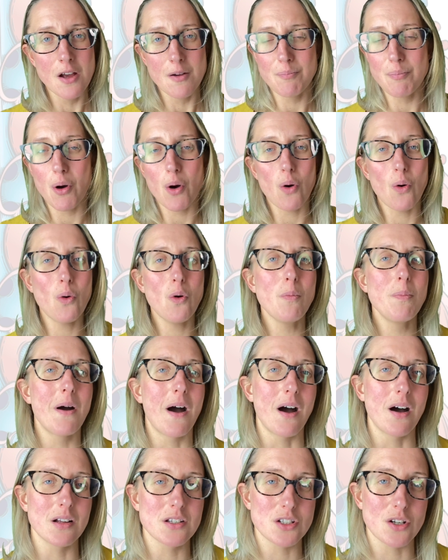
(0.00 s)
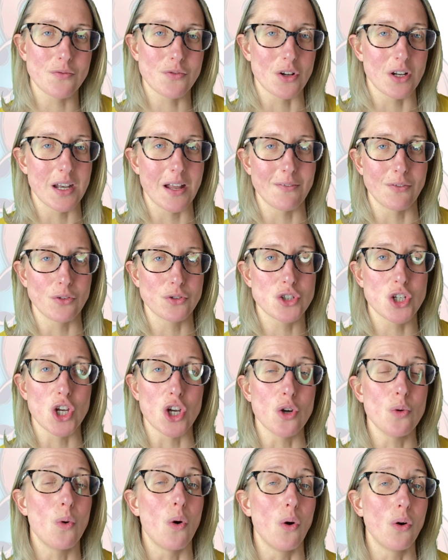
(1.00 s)
but all parts of your level
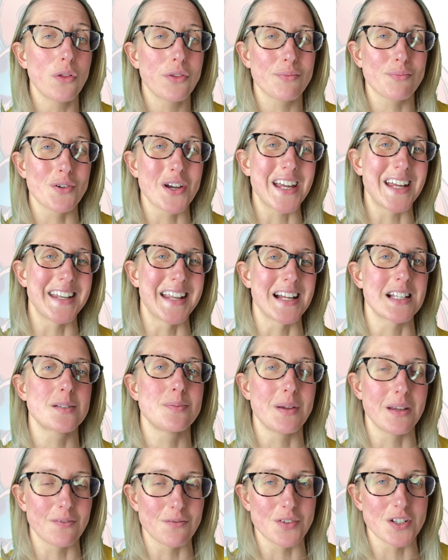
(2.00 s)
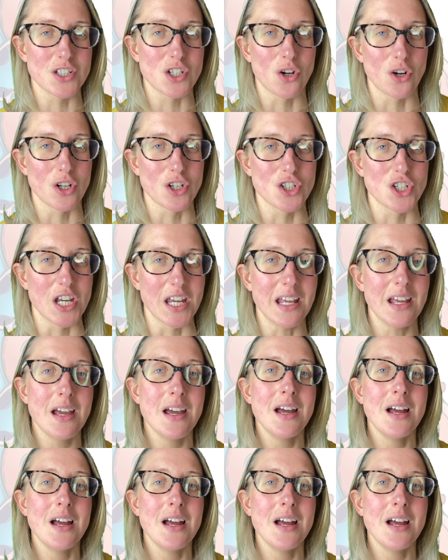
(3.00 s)
2 or 3 anatomy and physiology,